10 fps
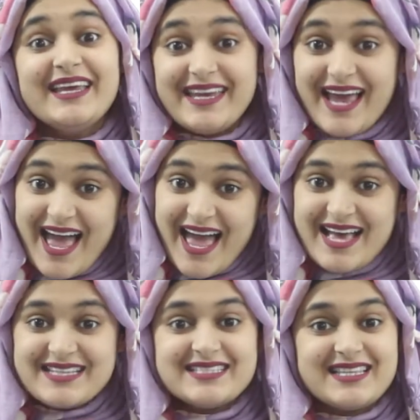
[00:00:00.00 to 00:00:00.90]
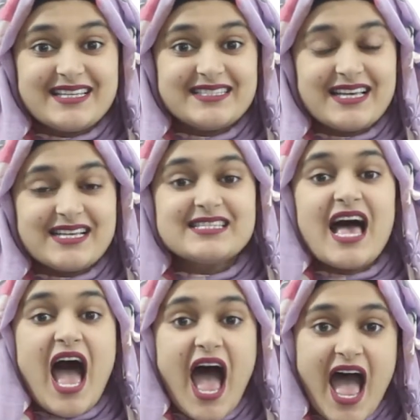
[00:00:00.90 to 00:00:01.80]
Yes, this is
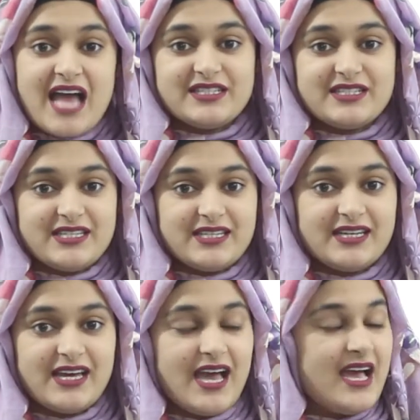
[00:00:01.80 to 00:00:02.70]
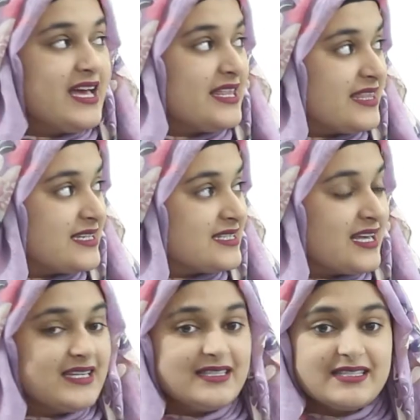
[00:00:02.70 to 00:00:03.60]
ant. This
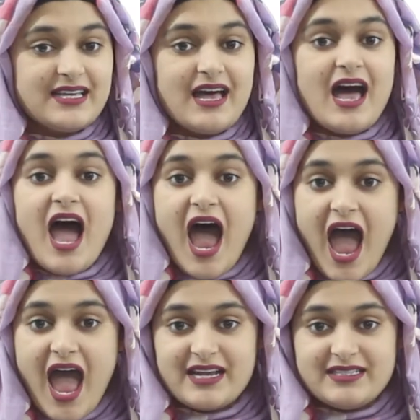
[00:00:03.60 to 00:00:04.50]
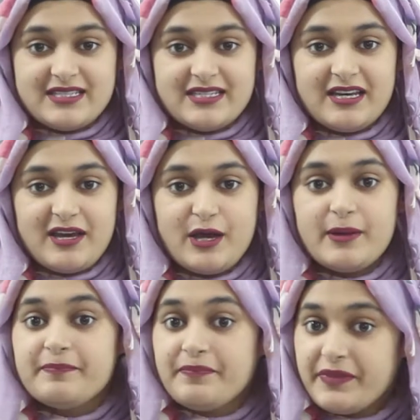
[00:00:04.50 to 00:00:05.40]
is ant.
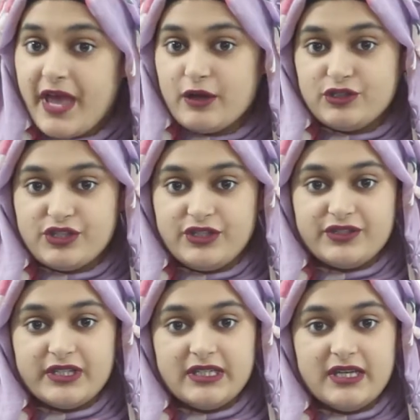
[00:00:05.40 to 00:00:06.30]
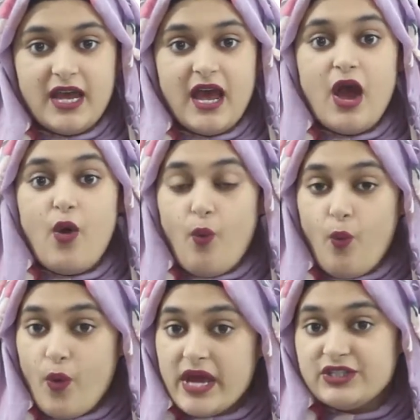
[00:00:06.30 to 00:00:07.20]
Now children,
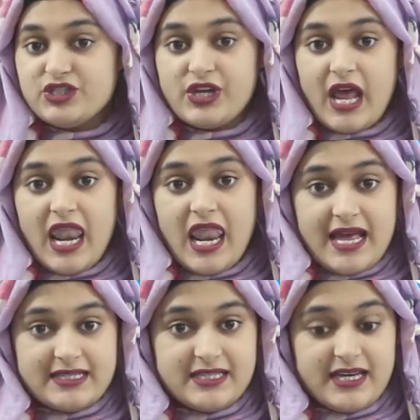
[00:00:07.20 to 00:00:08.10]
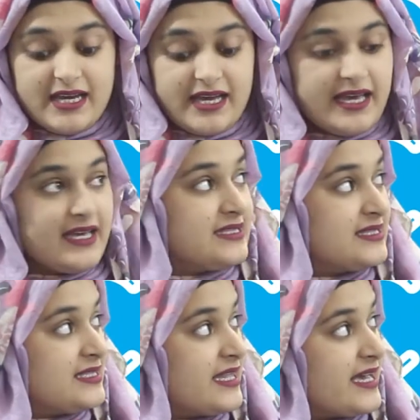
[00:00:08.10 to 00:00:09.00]
which letter
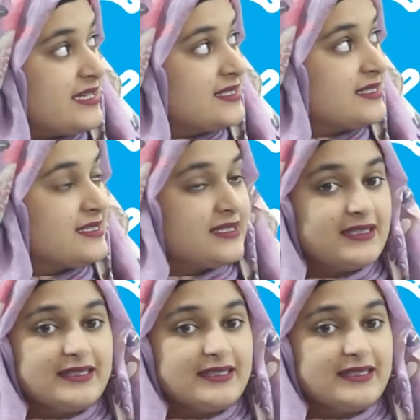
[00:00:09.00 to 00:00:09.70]
is this?